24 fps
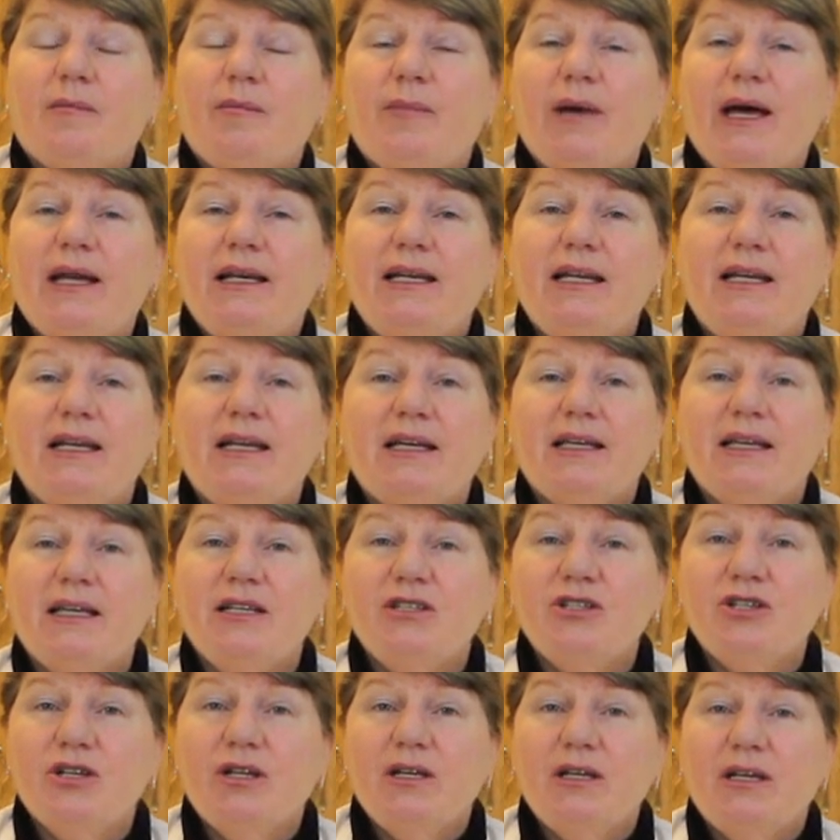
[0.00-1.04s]

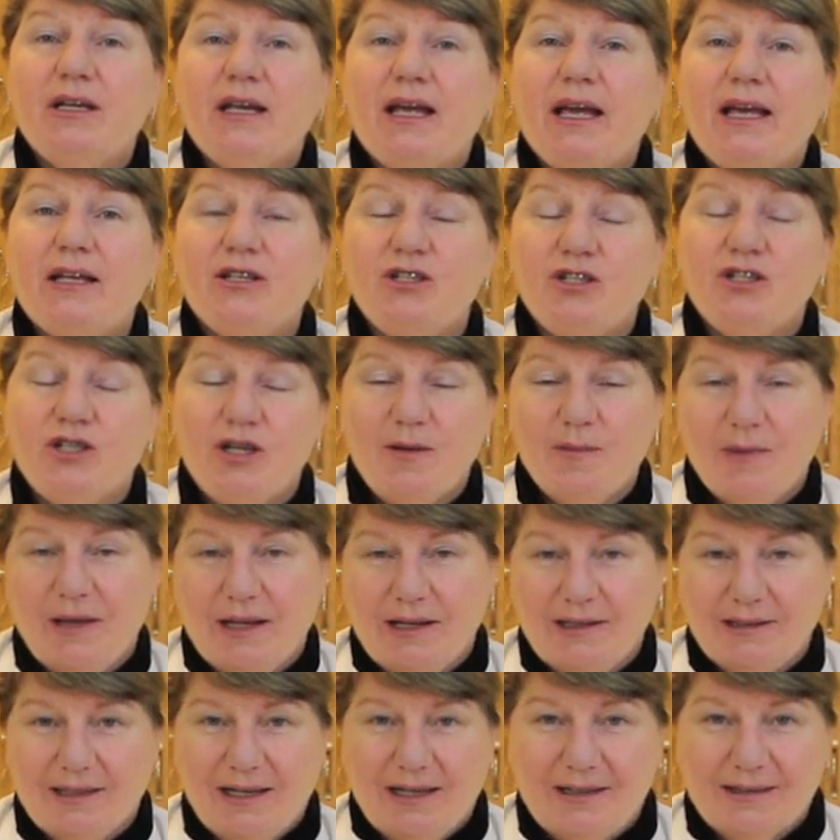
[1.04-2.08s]
bonitakitchen at
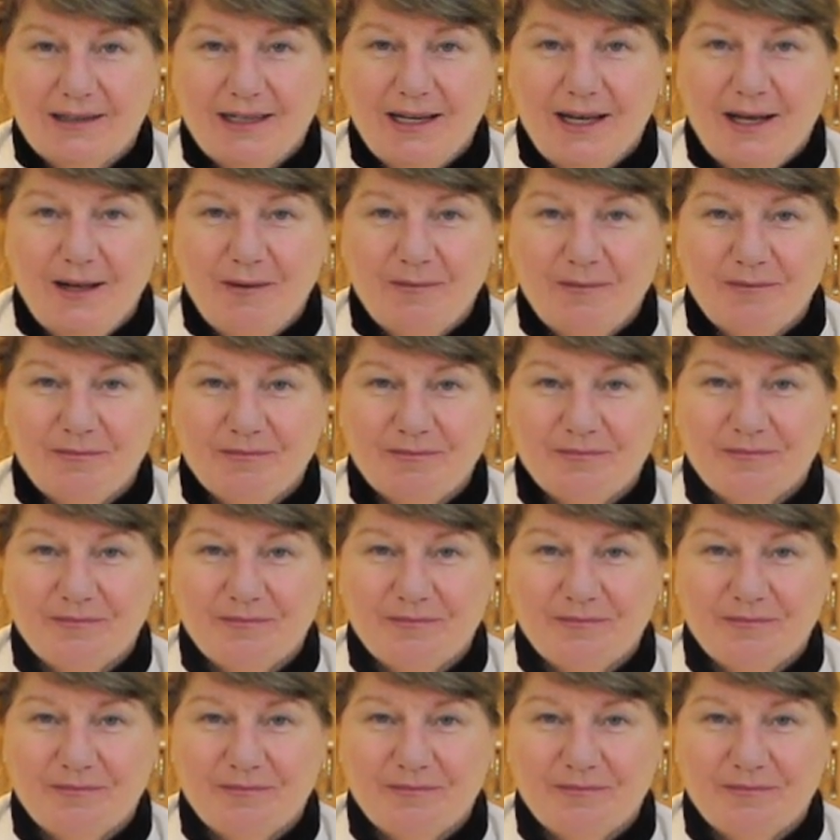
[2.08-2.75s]
gmail.com.